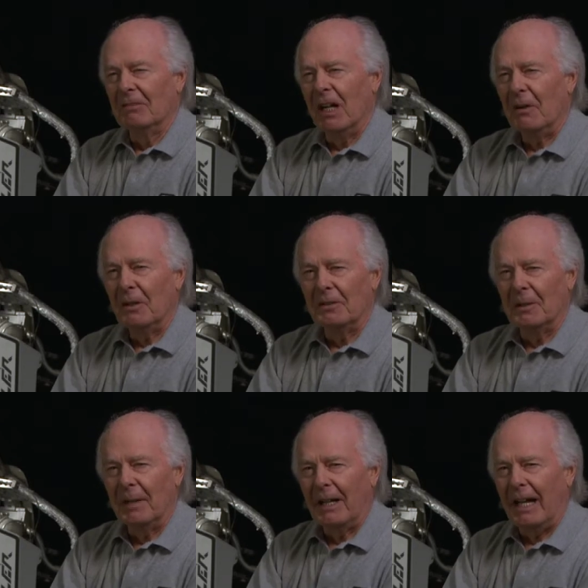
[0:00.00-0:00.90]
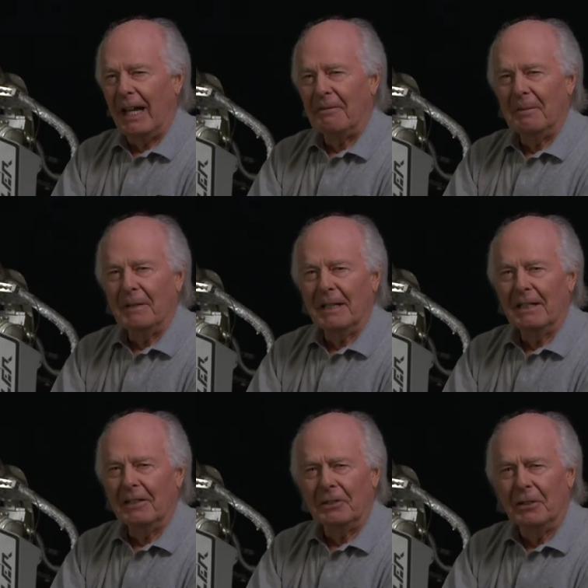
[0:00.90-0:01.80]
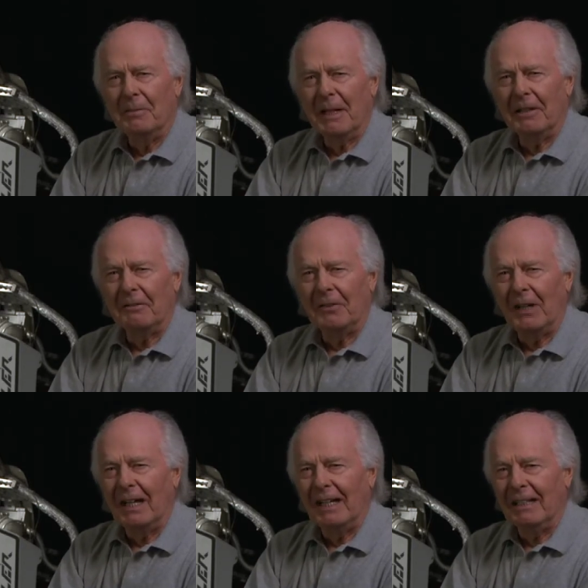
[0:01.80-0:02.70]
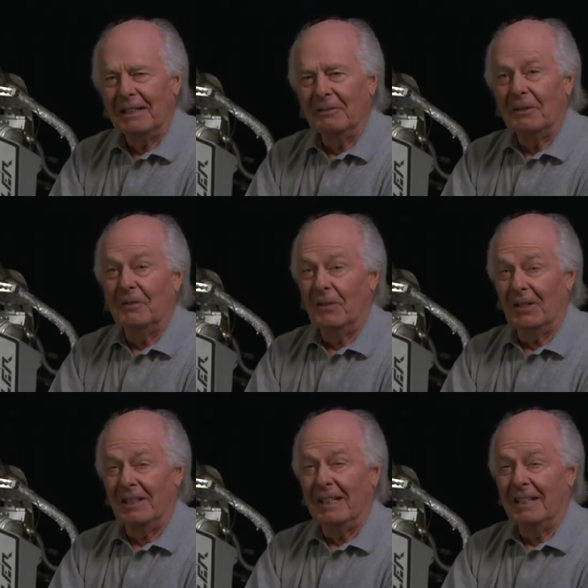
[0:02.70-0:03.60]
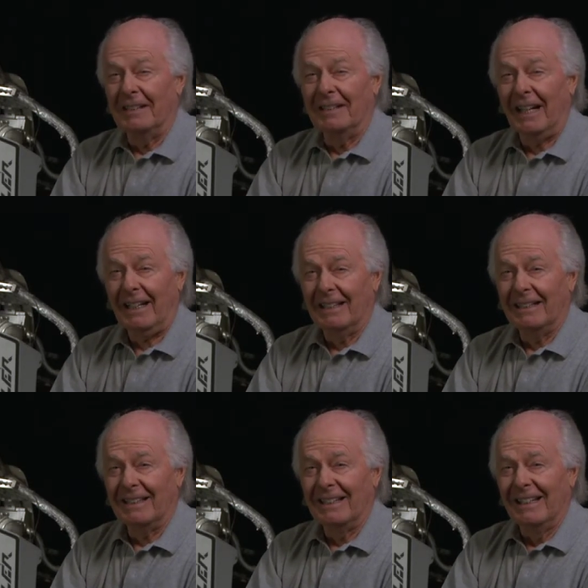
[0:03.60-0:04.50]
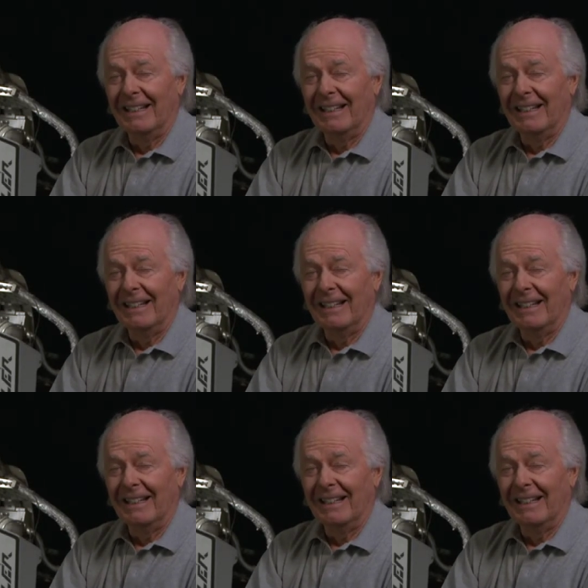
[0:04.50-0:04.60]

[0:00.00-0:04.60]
well, it was about a half a minute or two minute flight. It was 14 seconds.